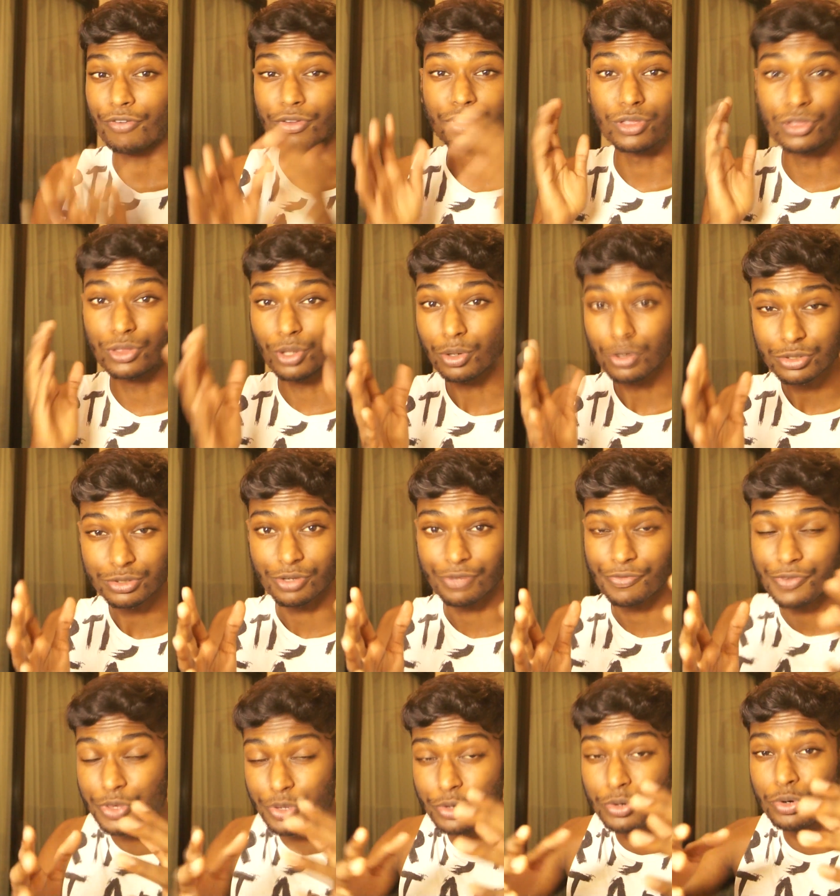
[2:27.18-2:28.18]
For those
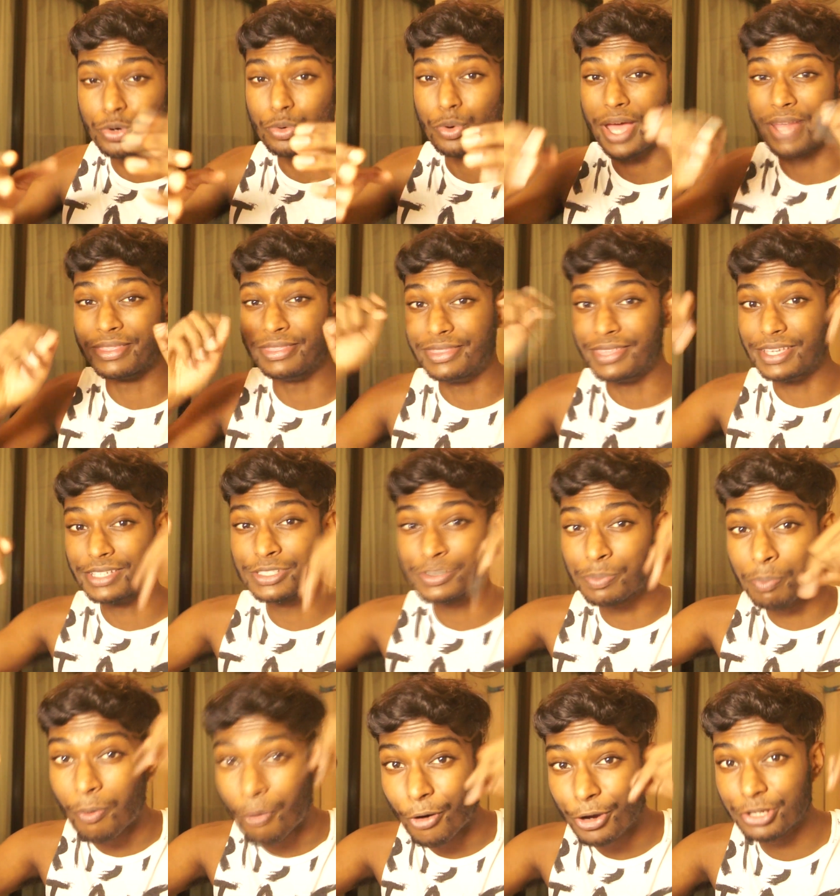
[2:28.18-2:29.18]
of you who at this
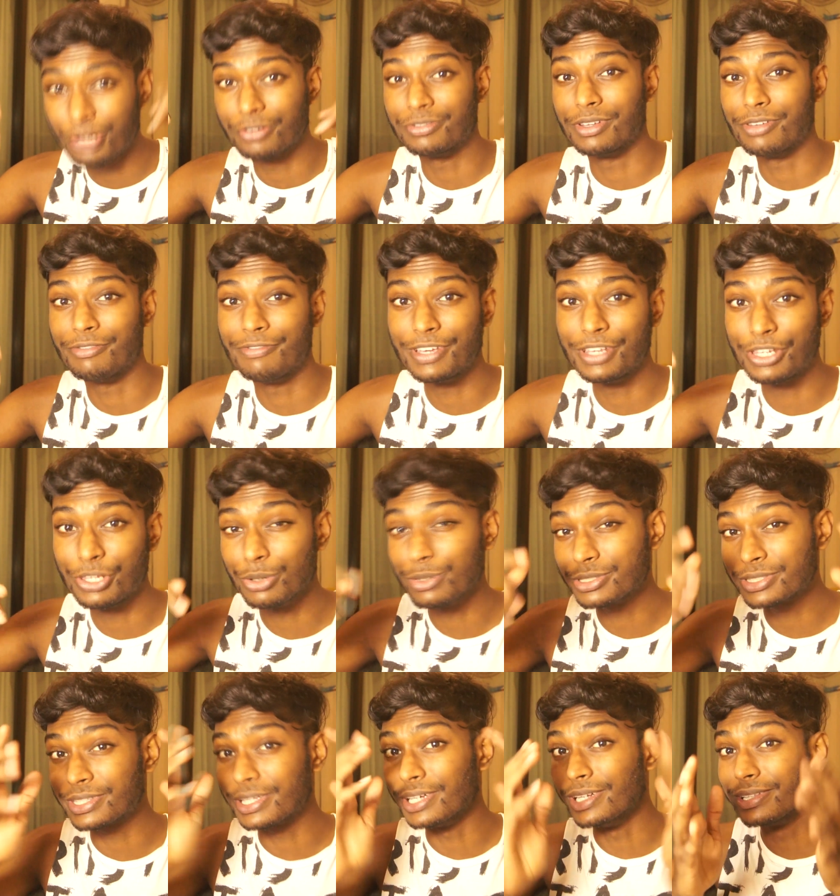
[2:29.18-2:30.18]
point of the video
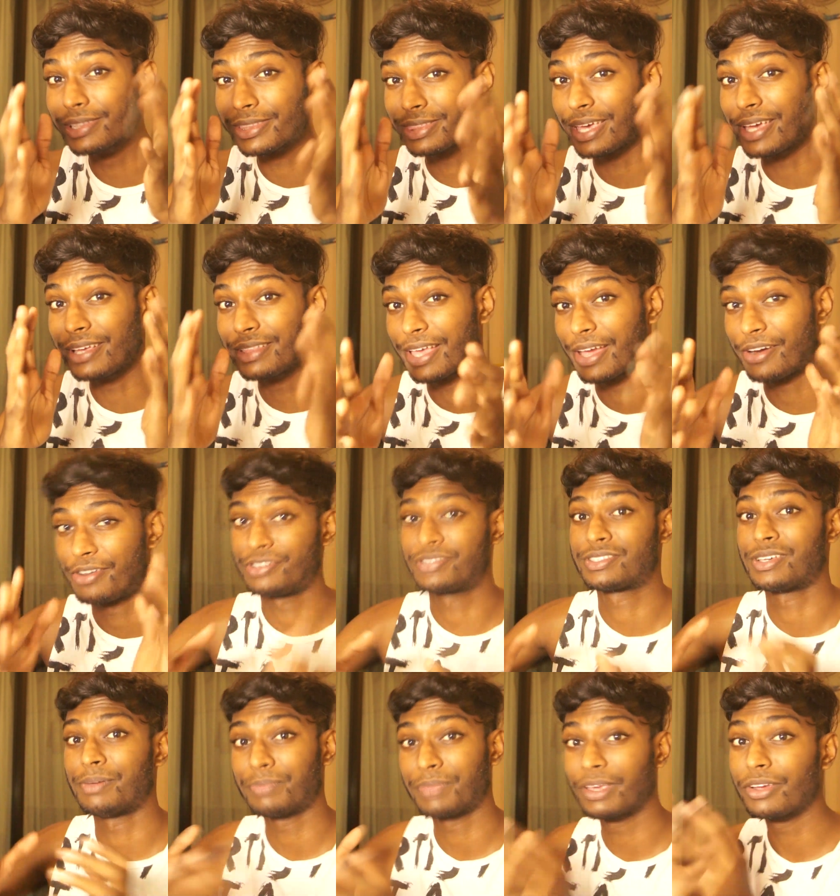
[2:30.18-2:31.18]
still think there
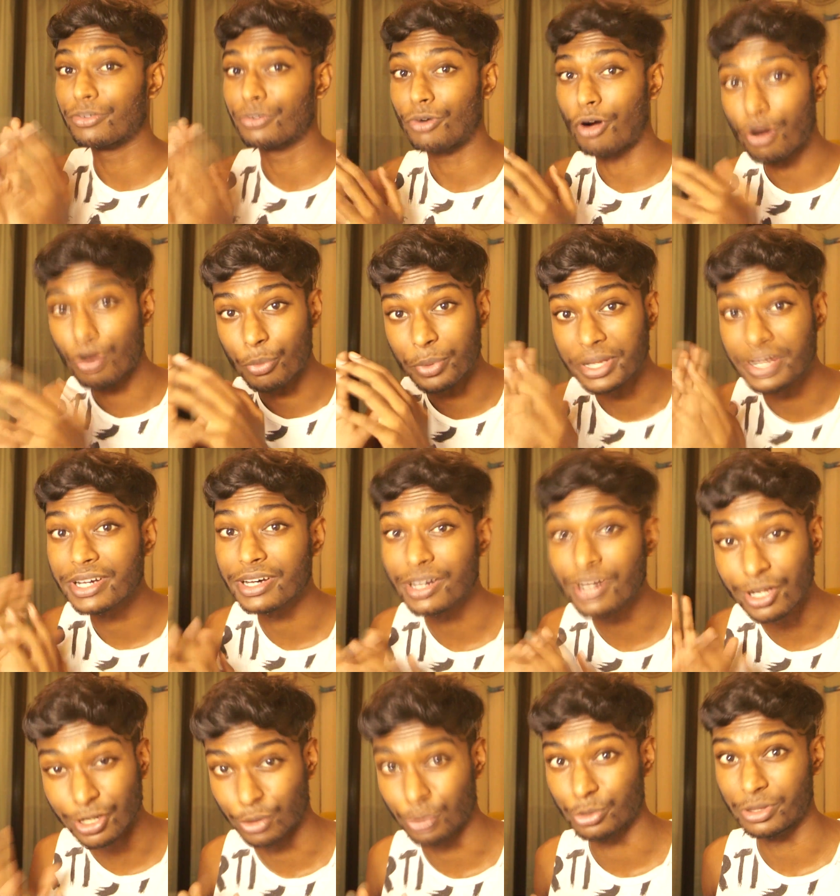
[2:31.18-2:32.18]
is something wrong with her
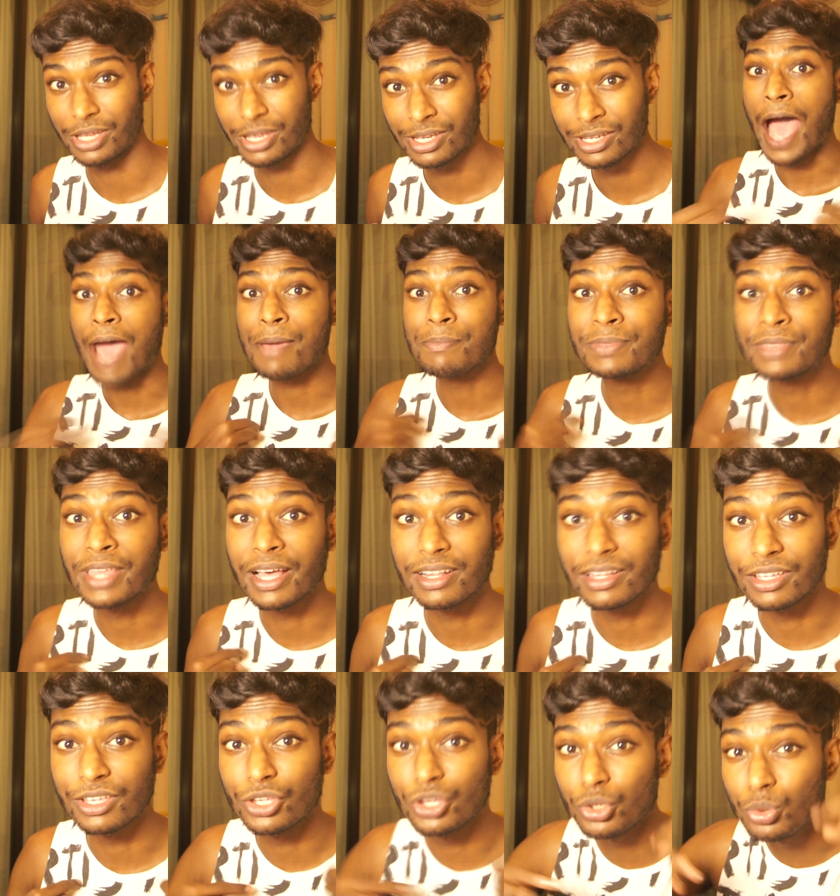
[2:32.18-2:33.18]
clothing, I'm
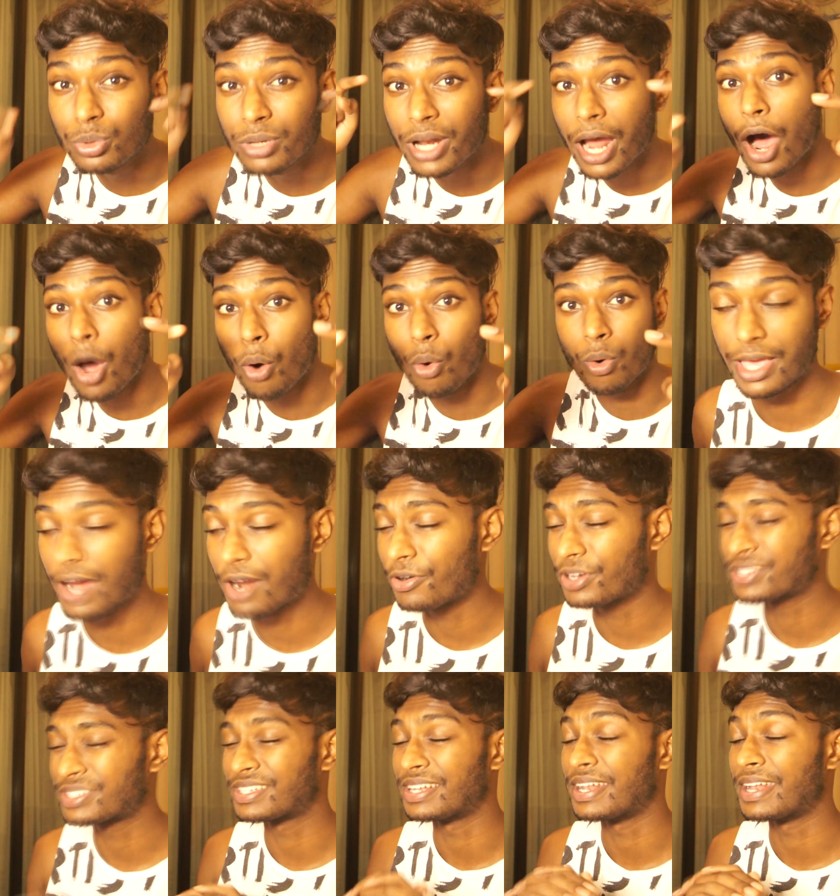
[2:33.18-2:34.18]
telling you now, there
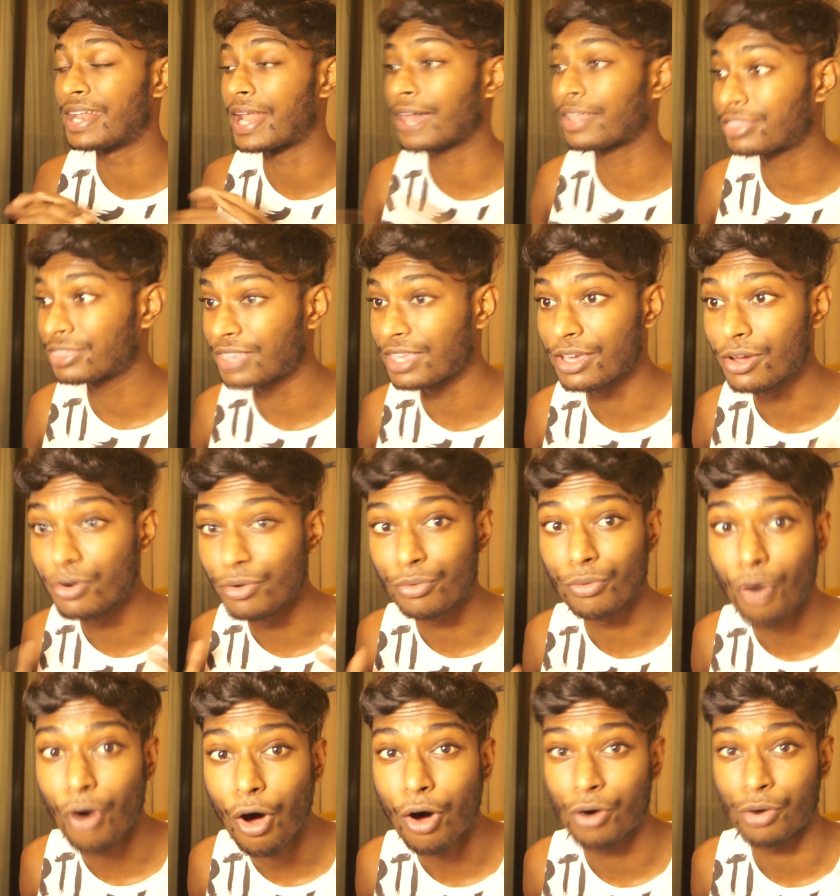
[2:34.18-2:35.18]
is nothing
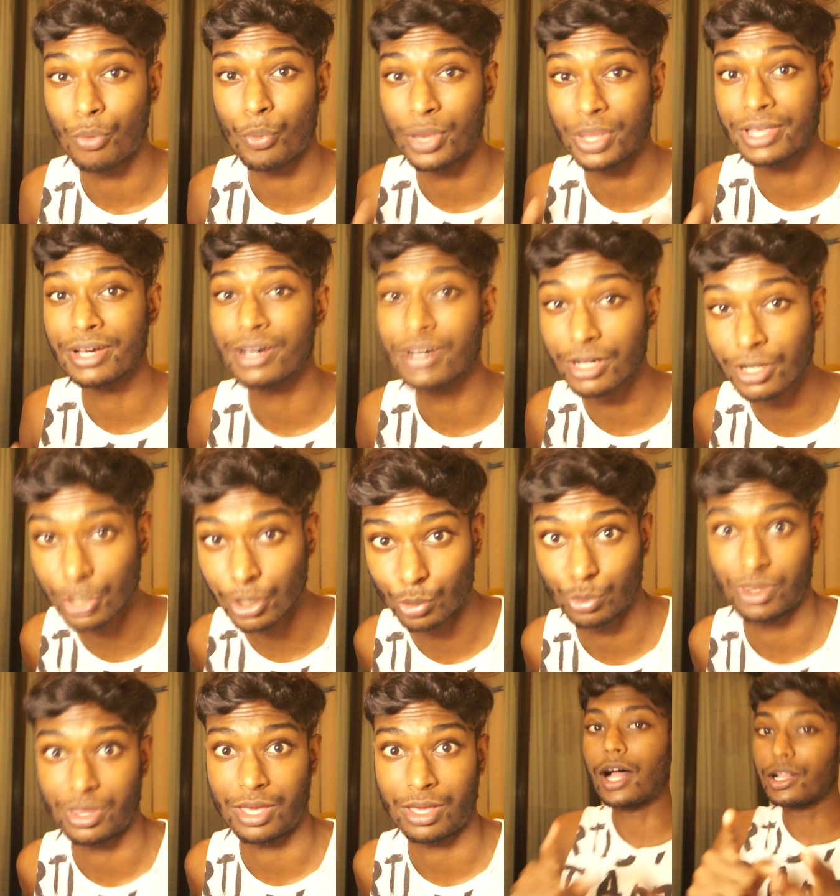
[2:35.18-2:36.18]
wrong with her
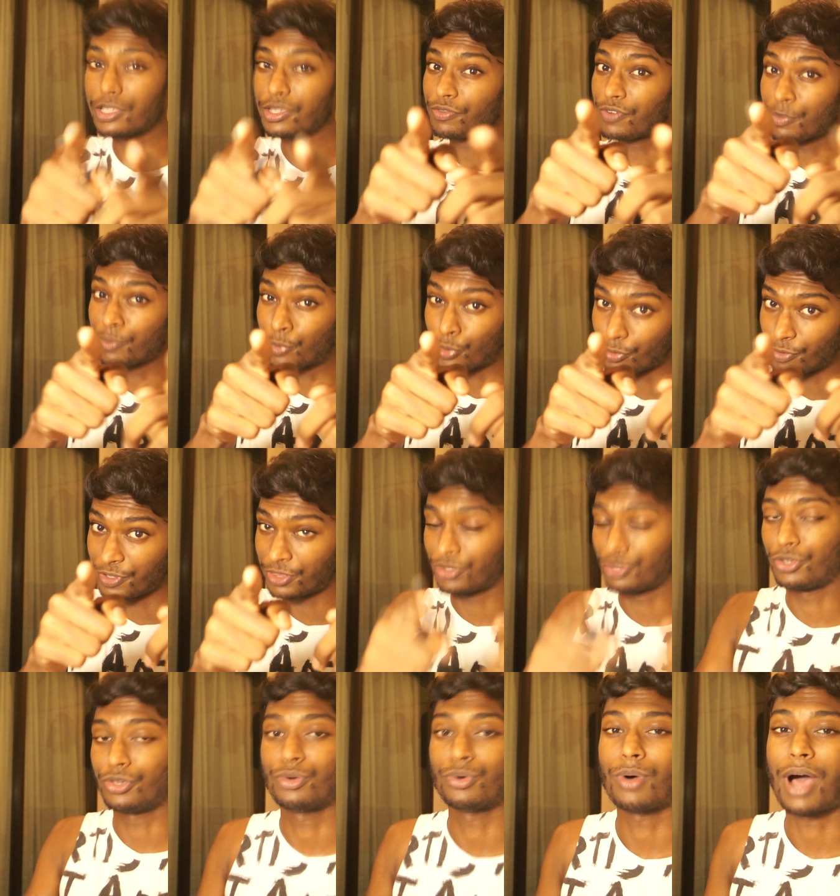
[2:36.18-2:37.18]
clothing. I'll even prove it
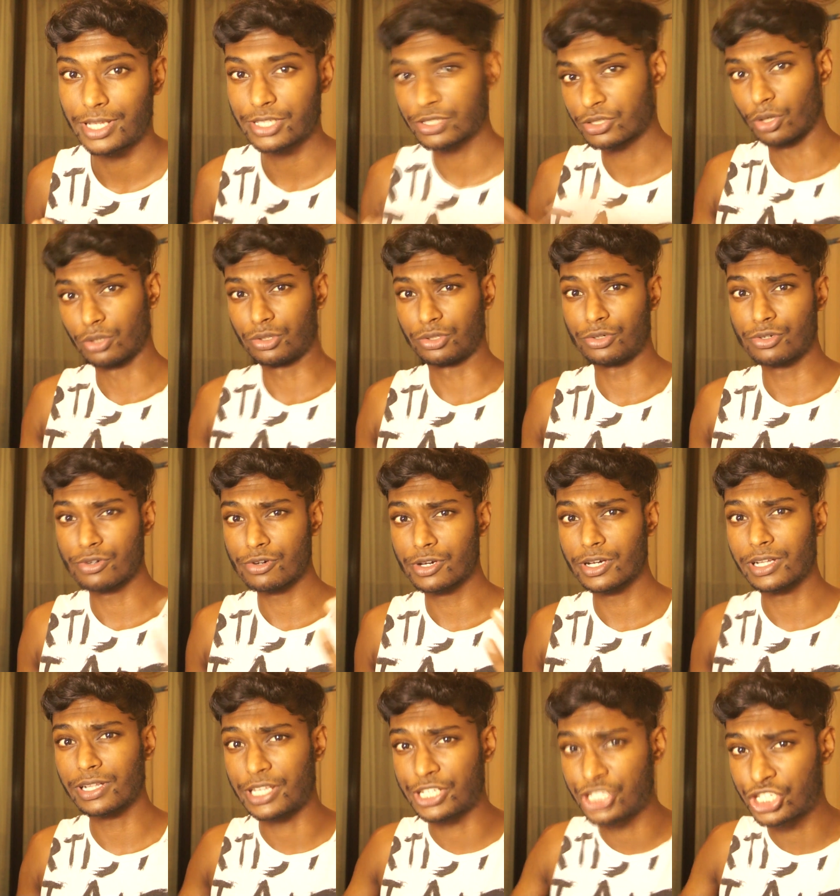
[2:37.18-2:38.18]
to you. Let's go to
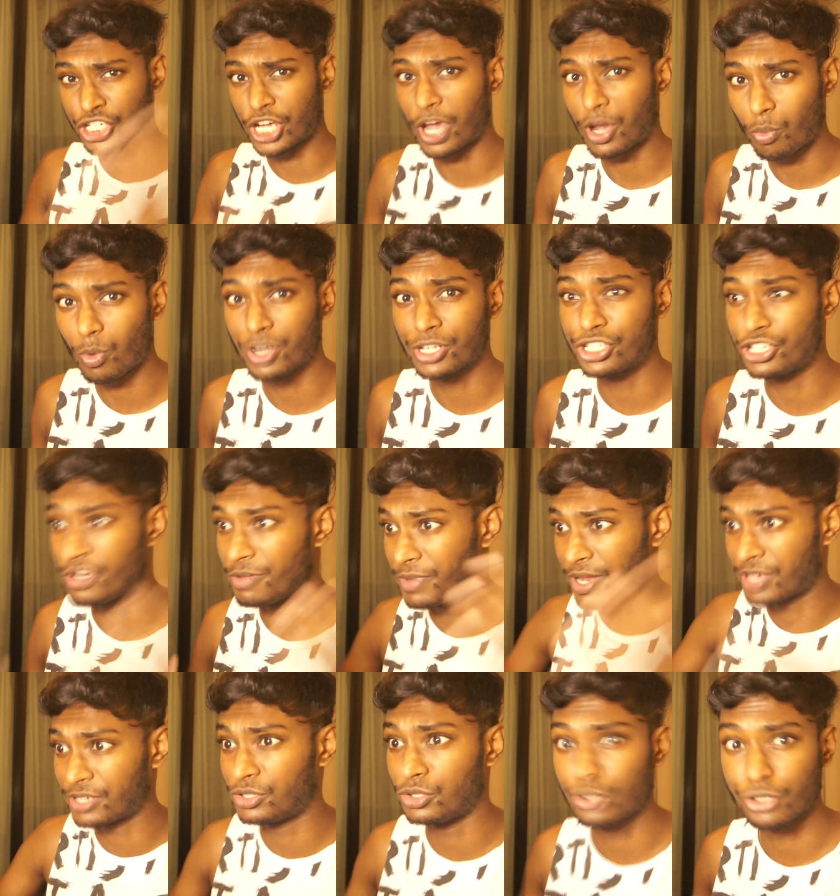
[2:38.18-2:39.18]
Google and check what
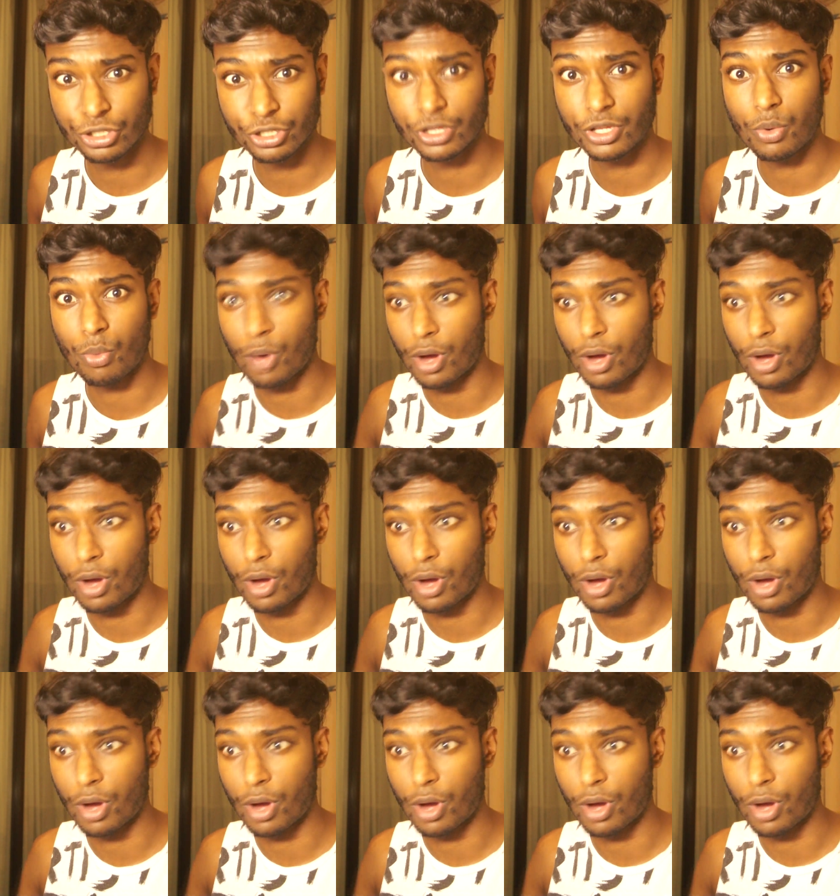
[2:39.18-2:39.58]
gymnasts usually